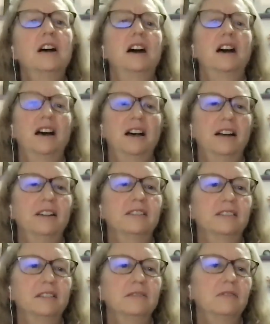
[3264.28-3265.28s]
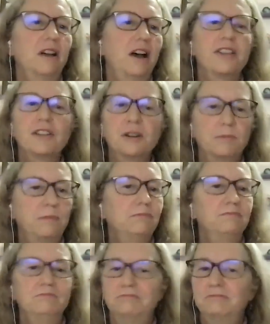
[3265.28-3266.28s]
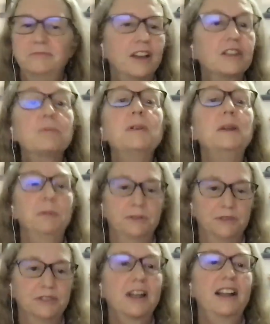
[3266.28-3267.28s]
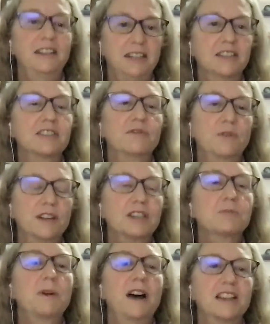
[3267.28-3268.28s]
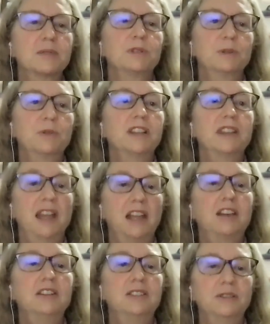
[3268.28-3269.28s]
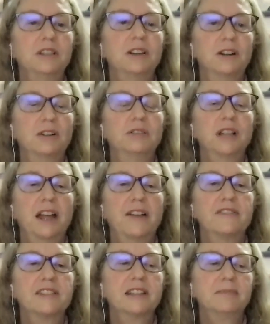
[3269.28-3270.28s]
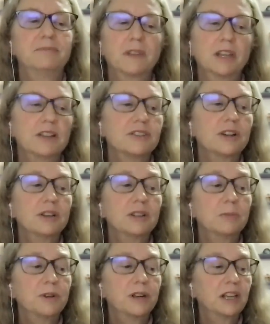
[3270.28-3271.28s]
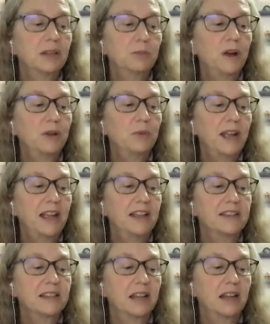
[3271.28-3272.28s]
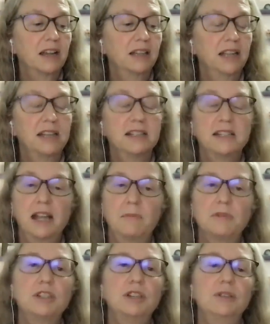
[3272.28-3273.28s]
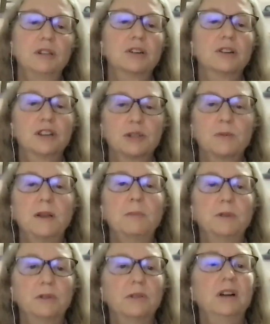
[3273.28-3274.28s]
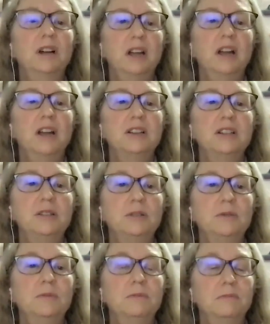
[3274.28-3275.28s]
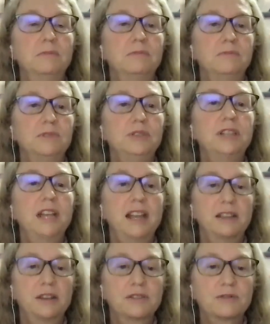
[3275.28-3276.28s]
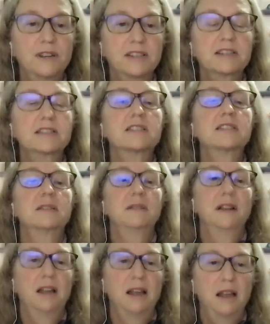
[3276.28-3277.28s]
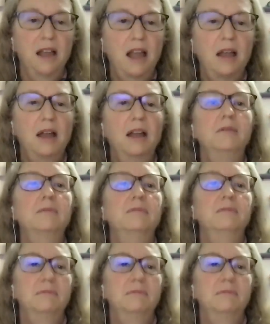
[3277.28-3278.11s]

other people's ideas of what is possible and what they could do in their own lives. And so the book in one way is an attempt to encourage people to take those risks and,